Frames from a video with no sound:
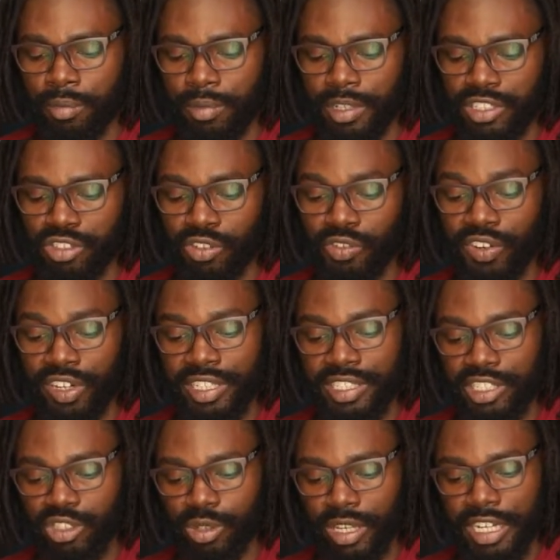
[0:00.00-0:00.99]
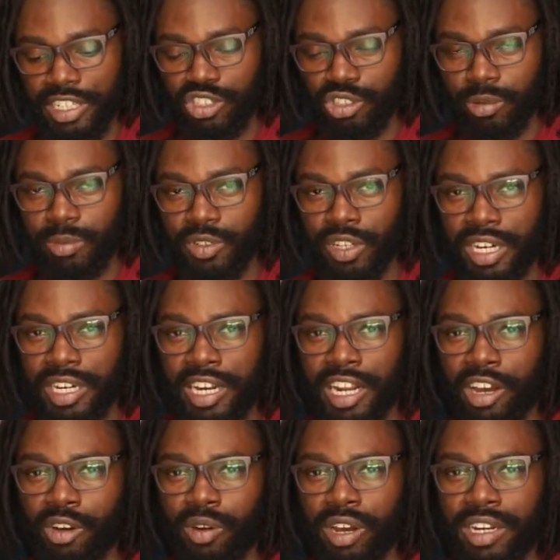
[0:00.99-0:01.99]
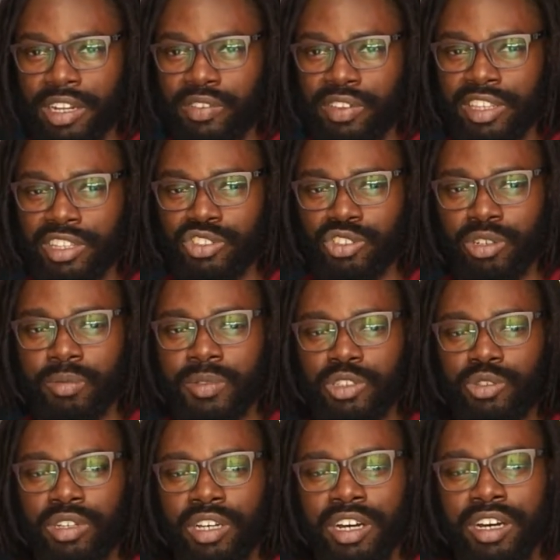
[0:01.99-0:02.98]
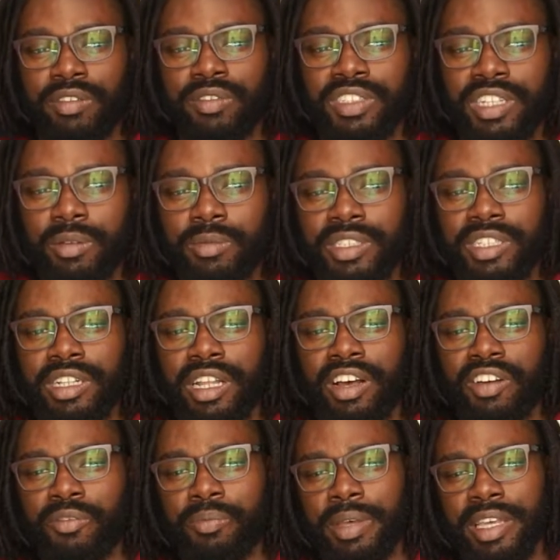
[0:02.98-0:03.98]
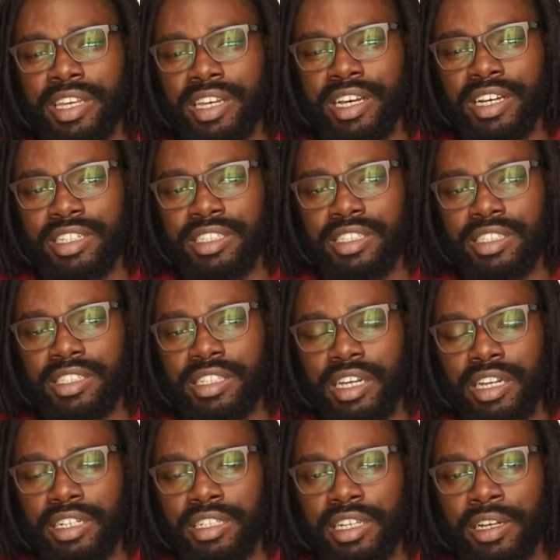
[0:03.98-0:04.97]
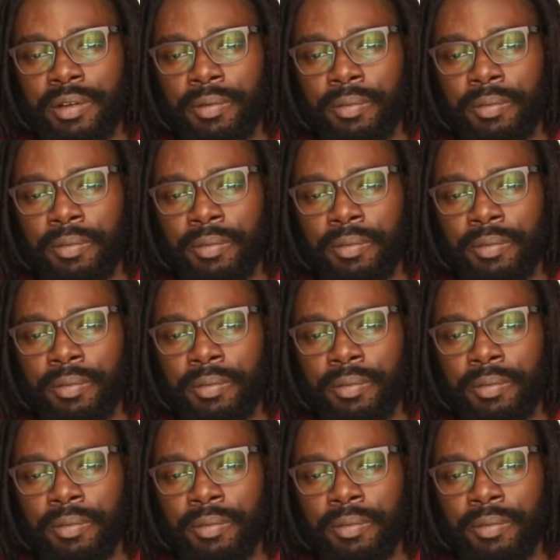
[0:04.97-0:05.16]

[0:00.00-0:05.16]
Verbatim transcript: it's not very easy to get jobs right now, and even the jobs that we have, some still have pay cuts and